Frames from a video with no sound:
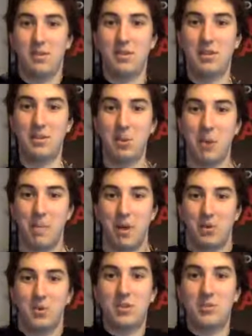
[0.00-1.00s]
Still going
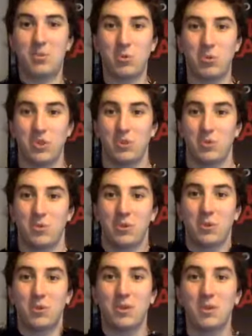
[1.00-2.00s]
backwards, small circles with your
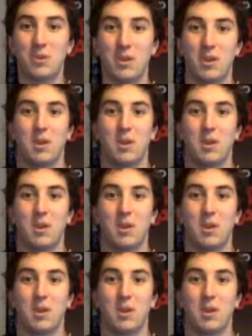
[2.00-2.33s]
shoulders.